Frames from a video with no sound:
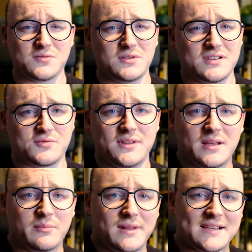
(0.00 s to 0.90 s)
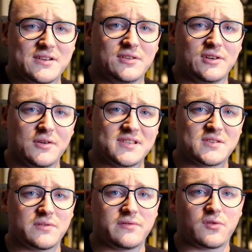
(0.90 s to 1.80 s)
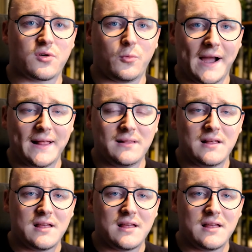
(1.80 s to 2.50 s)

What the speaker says: one is really complex. You can nose this one for a while.